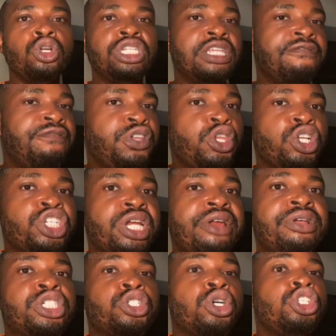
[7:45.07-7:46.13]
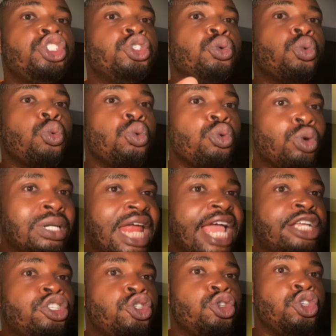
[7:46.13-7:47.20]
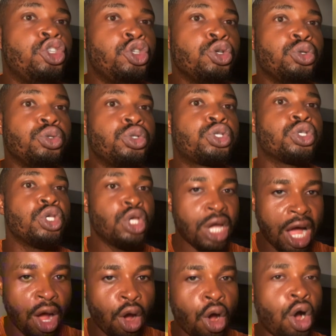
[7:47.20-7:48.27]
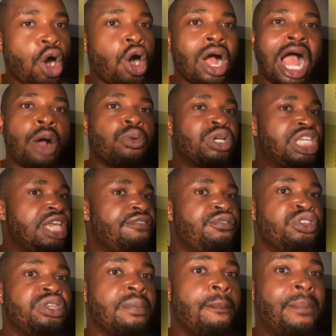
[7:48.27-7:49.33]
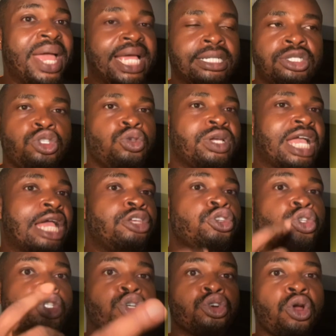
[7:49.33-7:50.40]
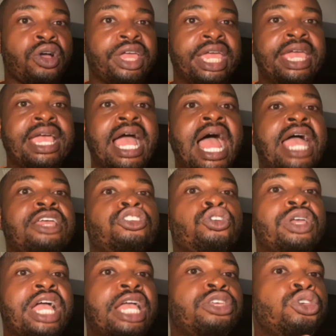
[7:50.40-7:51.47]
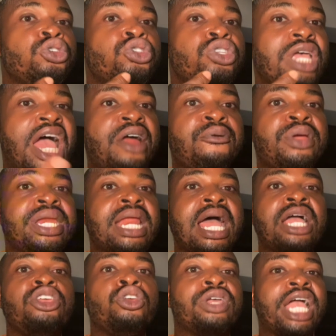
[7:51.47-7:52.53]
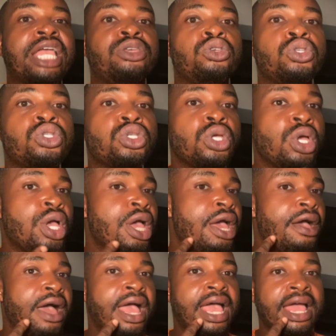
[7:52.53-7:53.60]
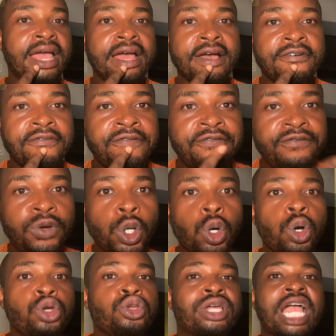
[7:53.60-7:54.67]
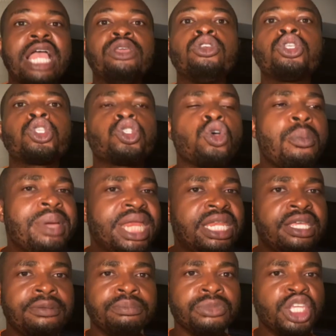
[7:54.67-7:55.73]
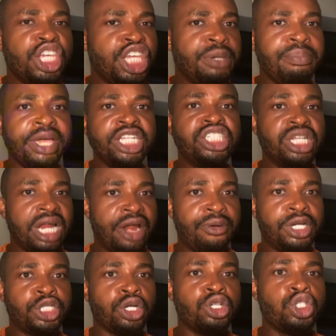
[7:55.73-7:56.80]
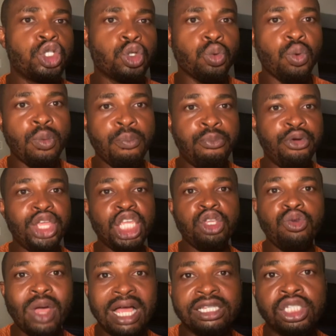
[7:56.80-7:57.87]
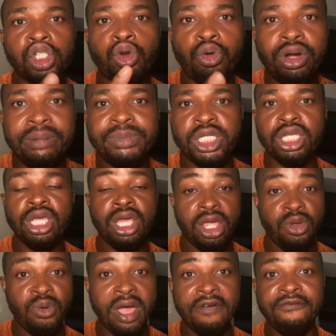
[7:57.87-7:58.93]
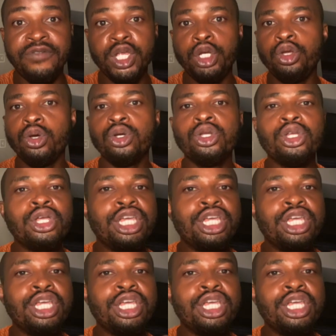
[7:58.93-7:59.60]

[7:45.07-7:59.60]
the video generation you like to use, or I will give you the best. You can use Grok AI, you can use Arena, you can use Flow, you can use so many image generation to bring your script, your video